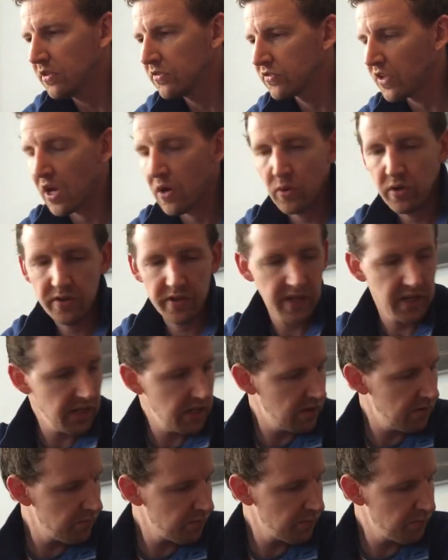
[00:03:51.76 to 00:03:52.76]
So one of
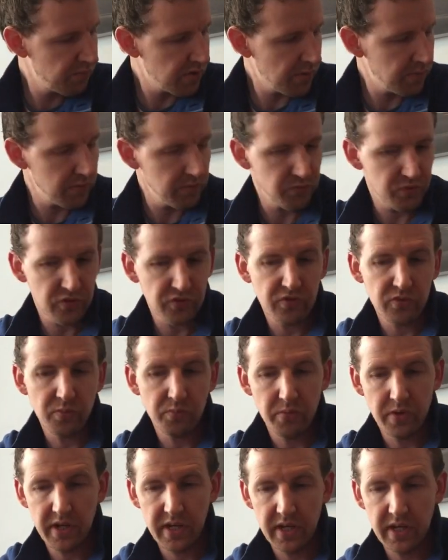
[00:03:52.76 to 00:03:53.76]
the problems that
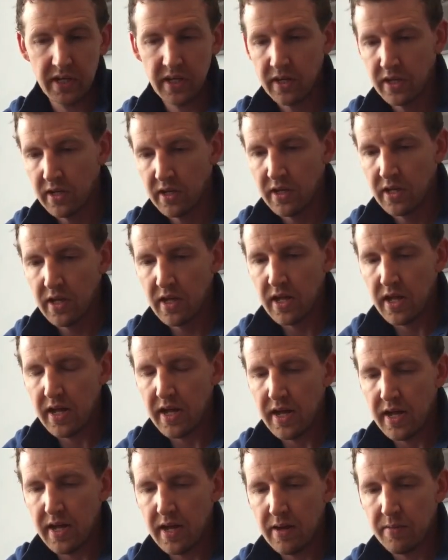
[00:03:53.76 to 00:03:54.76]
somebody
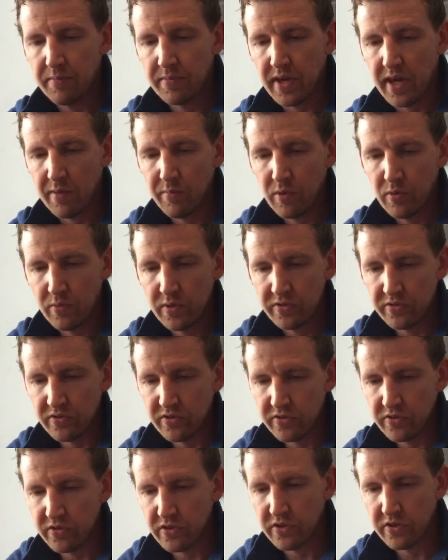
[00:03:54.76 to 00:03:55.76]
um, came up with
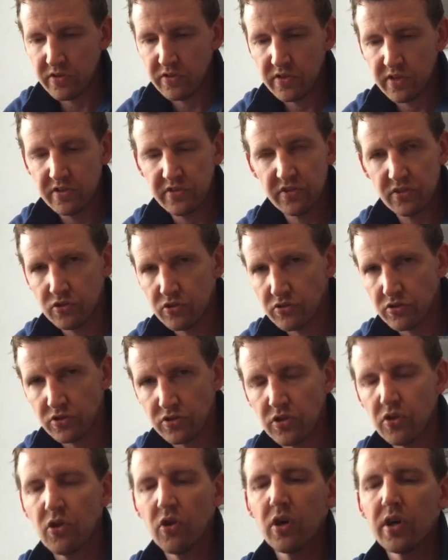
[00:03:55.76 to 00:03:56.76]
is that this is just a
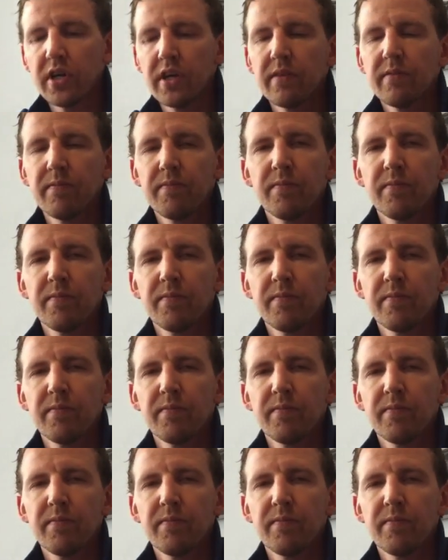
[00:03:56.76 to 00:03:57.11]
toy.